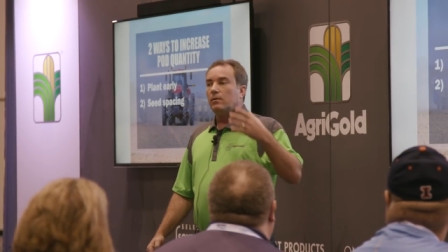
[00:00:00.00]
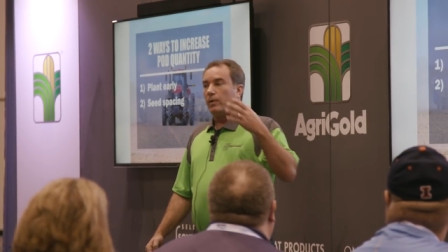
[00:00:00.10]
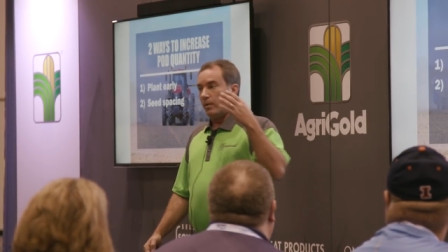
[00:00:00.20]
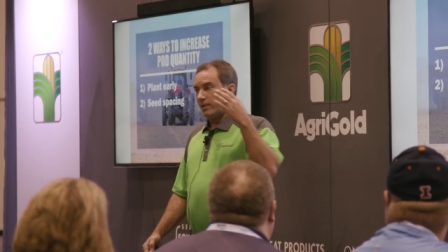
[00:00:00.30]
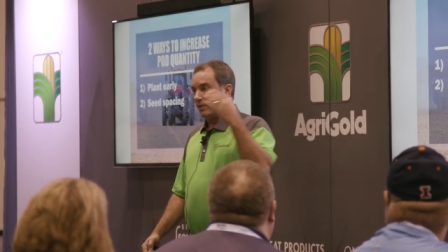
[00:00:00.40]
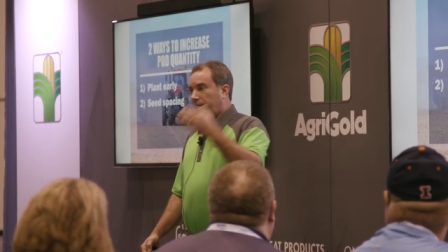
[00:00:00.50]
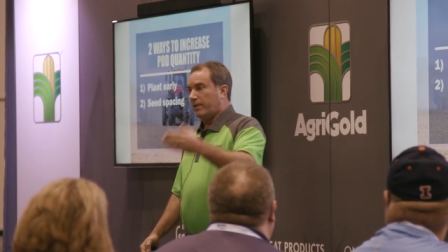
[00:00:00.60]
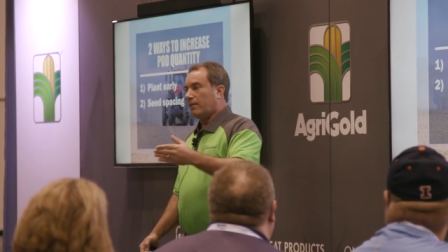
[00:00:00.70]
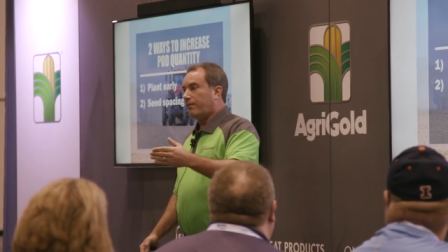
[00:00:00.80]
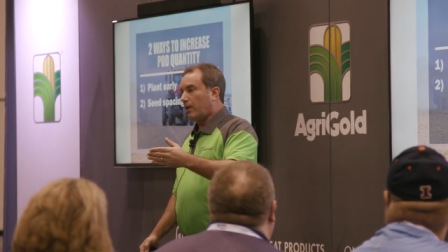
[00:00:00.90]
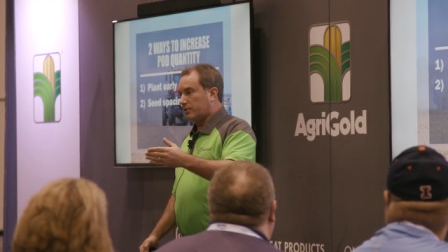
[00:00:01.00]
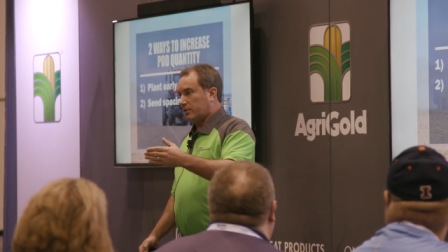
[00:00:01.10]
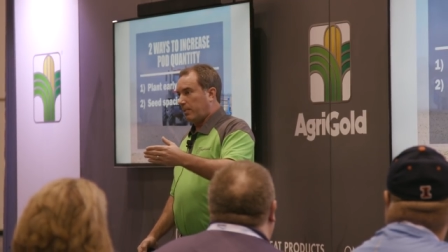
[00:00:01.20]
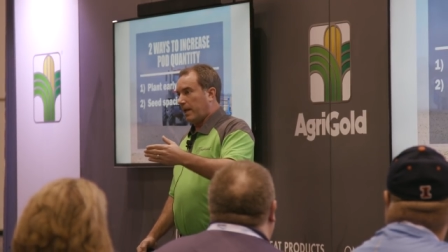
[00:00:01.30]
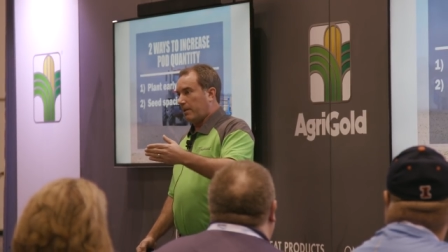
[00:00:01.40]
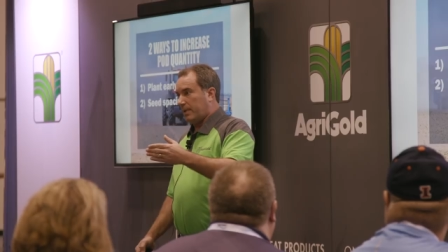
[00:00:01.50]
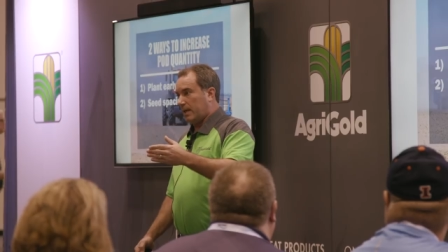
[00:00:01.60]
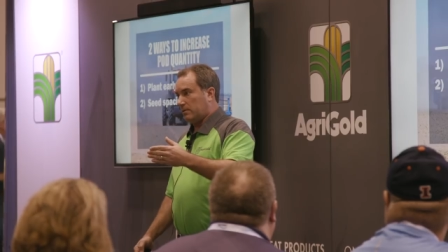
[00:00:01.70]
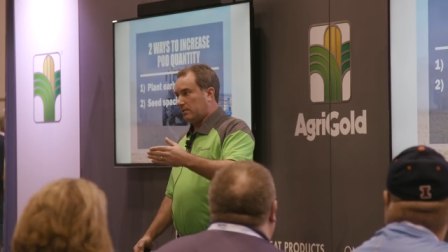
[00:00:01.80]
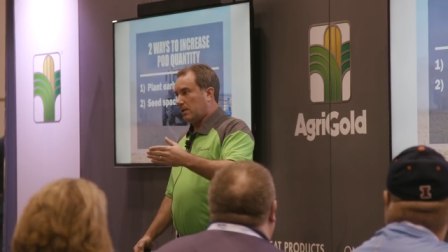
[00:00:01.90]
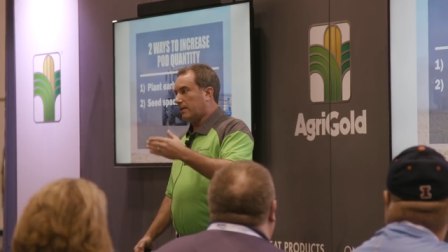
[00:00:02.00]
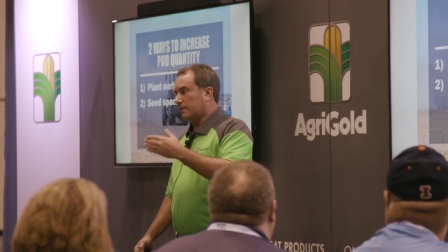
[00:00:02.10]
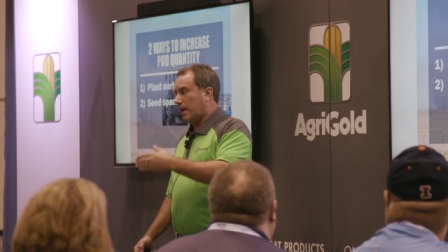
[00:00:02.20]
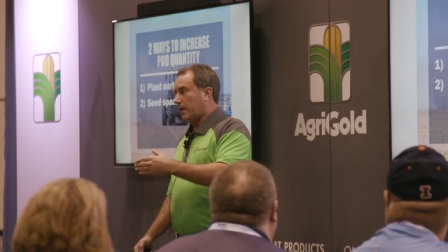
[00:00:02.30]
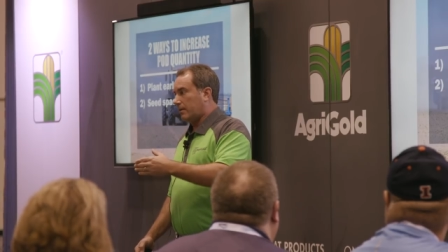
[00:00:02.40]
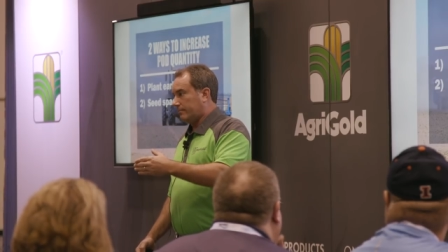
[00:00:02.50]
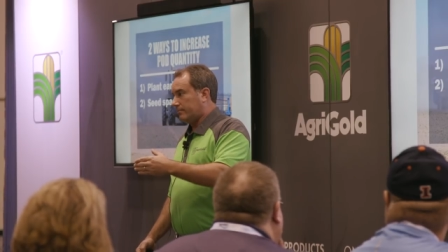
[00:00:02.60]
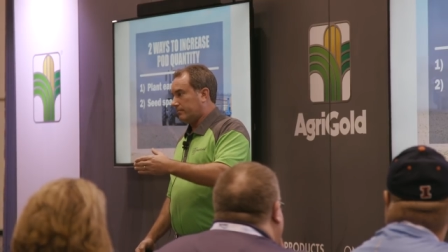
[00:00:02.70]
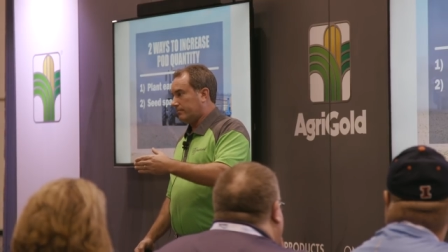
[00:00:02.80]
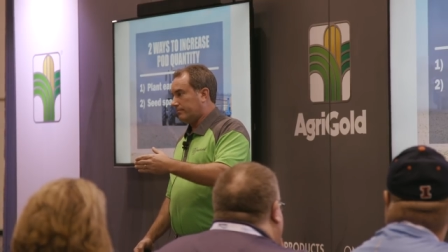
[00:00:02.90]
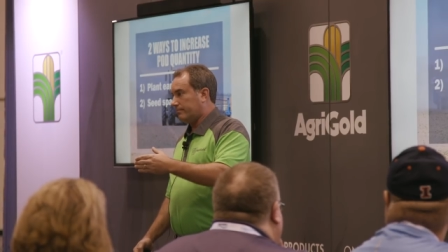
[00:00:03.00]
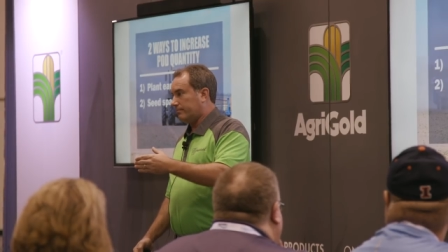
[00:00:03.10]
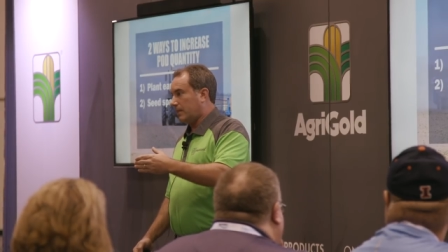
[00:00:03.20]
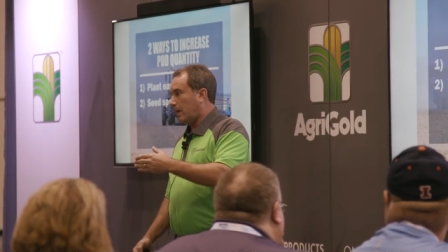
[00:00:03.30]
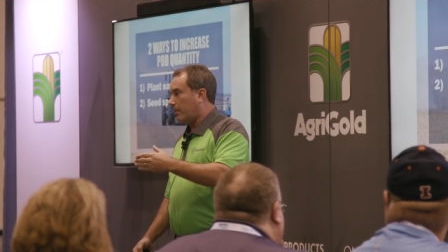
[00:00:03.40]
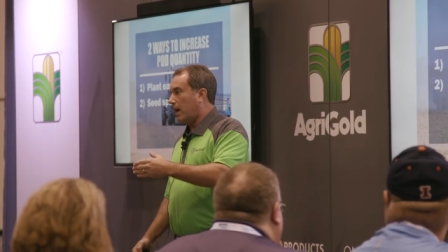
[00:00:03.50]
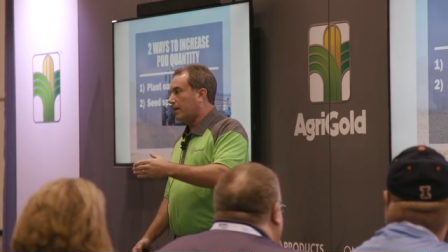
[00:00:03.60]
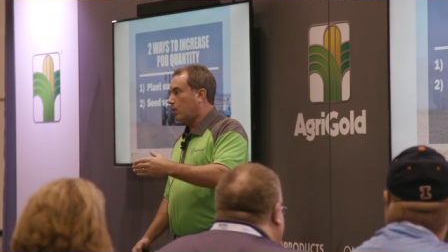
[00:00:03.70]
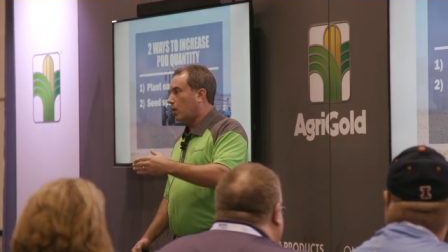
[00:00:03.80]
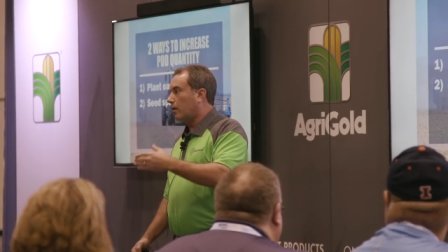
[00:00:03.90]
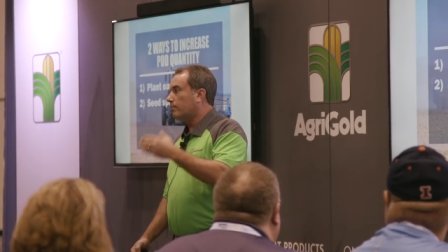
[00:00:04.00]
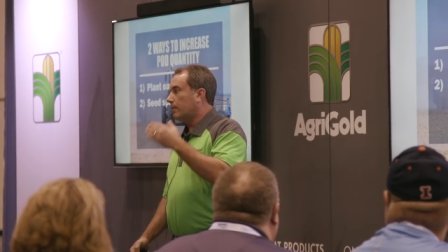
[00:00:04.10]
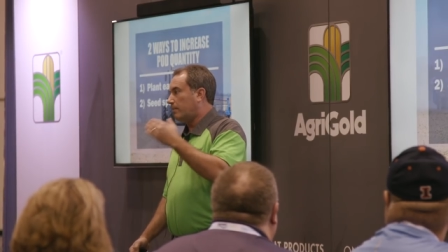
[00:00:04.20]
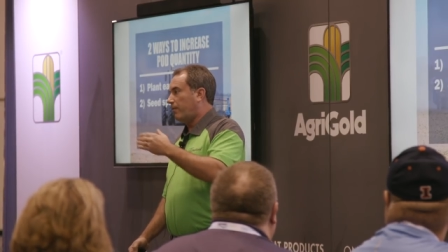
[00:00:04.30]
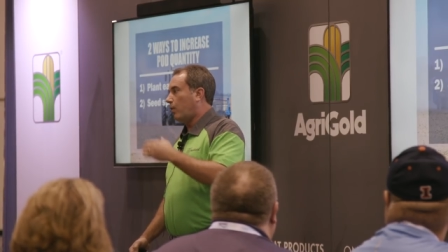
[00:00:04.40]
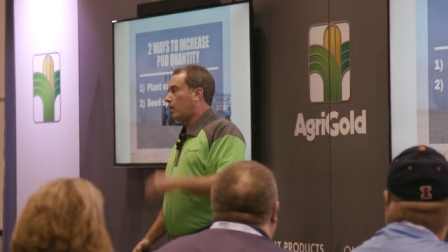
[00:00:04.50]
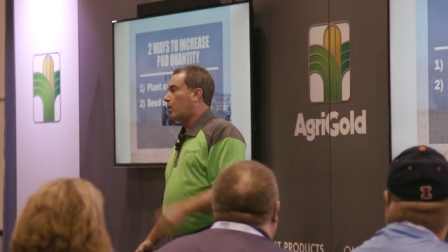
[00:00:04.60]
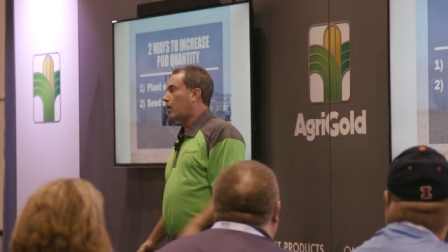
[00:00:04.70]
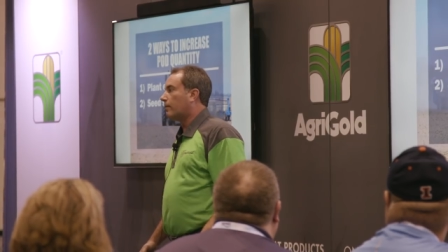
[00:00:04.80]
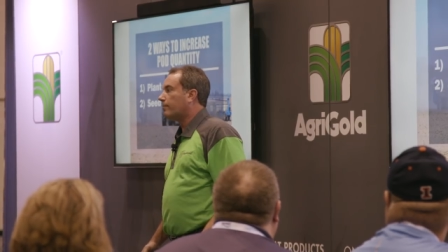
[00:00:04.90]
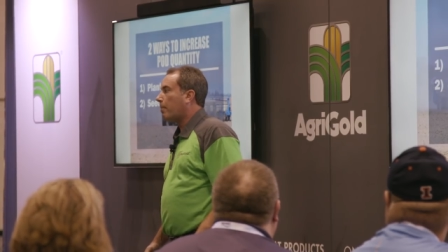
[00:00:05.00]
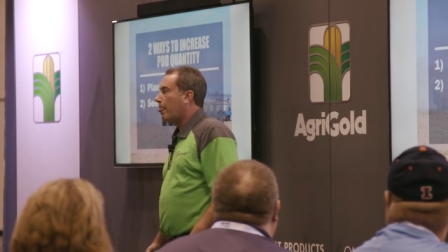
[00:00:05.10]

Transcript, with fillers: we went to the field first to plant beans, not 2nd. Not behind corn, but before corn.